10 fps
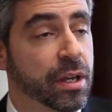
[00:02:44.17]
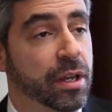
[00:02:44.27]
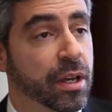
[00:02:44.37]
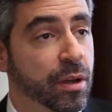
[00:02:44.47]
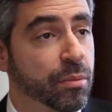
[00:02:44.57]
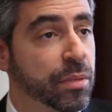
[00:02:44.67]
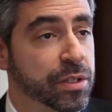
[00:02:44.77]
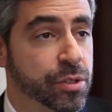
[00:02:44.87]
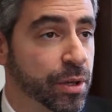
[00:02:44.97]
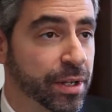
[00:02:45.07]

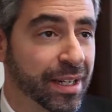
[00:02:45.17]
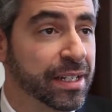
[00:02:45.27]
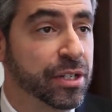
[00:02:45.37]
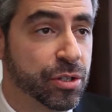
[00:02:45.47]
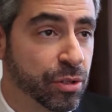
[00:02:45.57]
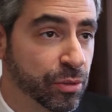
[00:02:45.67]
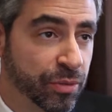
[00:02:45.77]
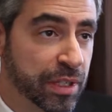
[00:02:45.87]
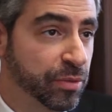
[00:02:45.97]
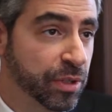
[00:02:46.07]
That's not an additional
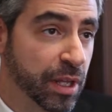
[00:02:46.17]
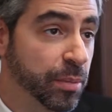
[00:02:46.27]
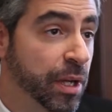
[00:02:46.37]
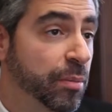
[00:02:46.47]
fee for them,